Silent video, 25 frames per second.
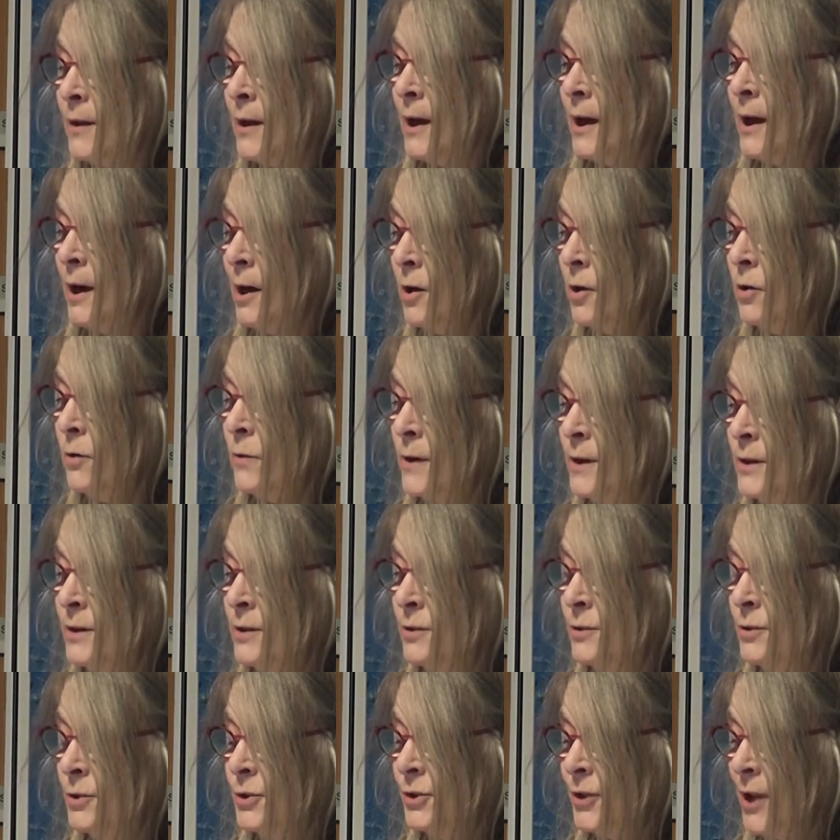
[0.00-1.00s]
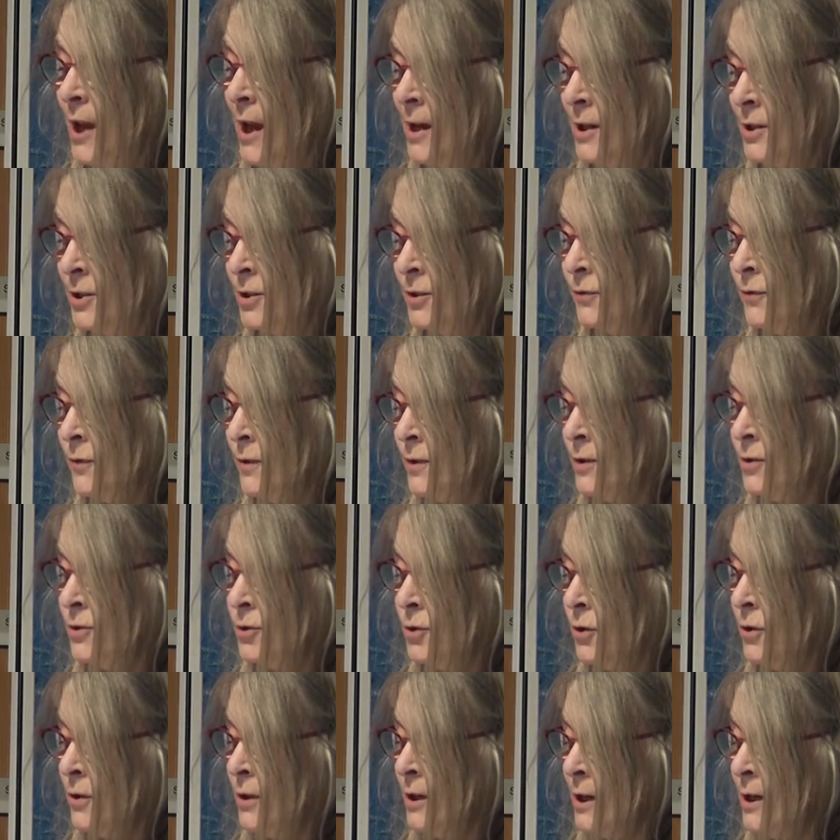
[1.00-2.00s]
The heroin you'd stashed for the
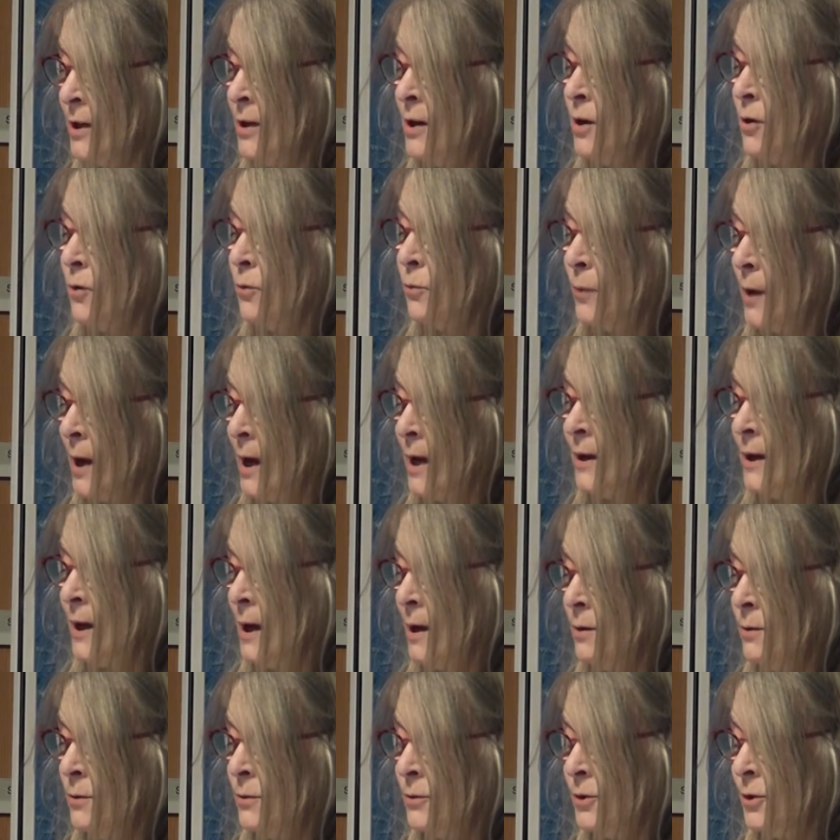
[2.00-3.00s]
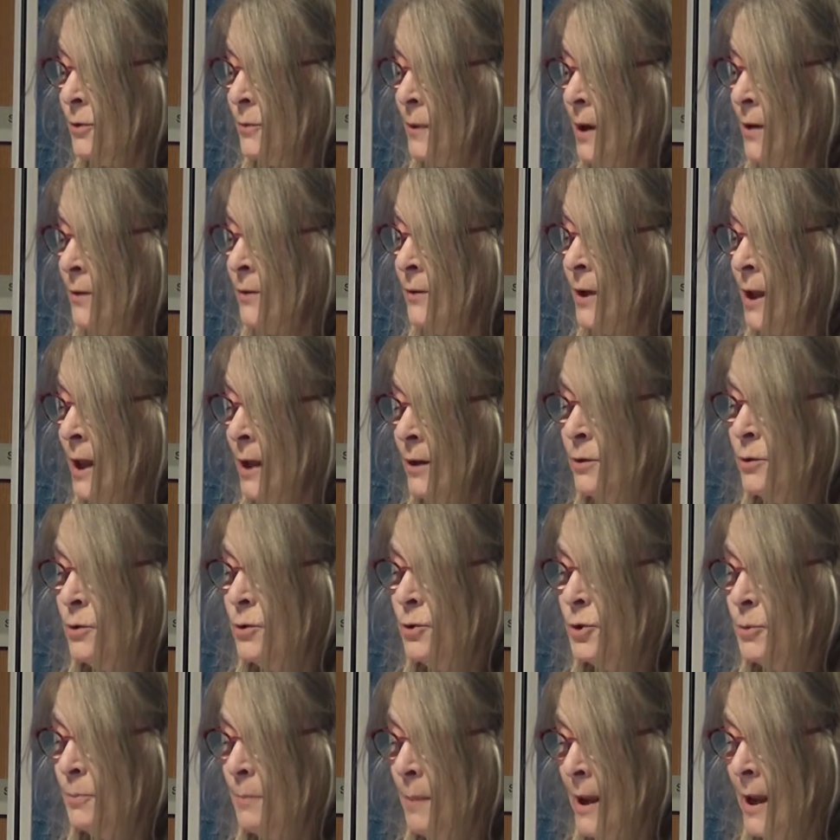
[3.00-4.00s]
journey ran out around
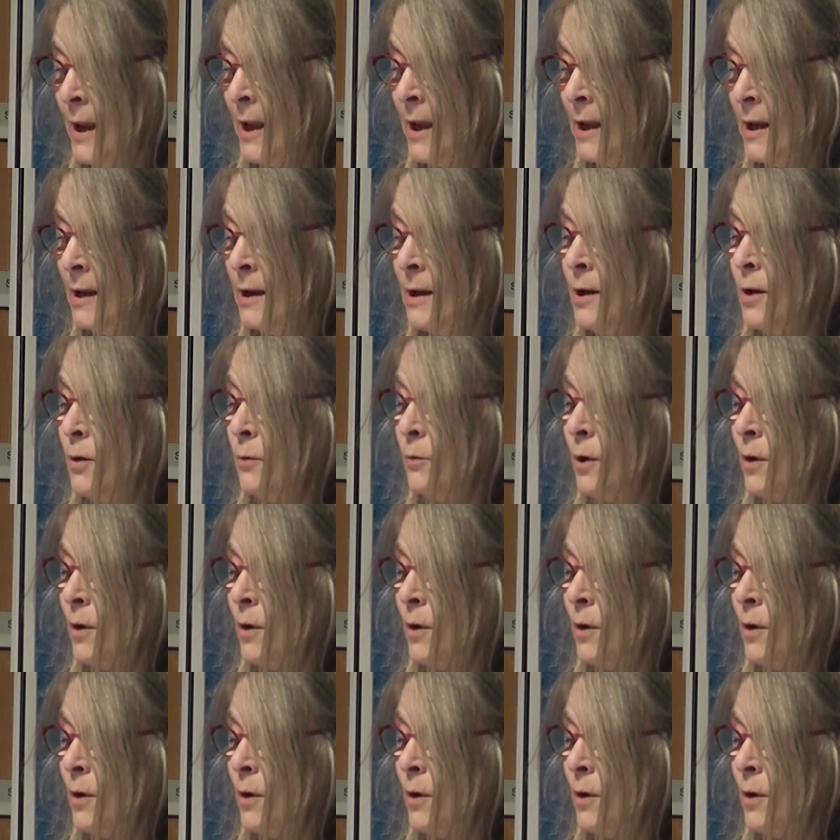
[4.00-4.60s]
Nanu's Bay,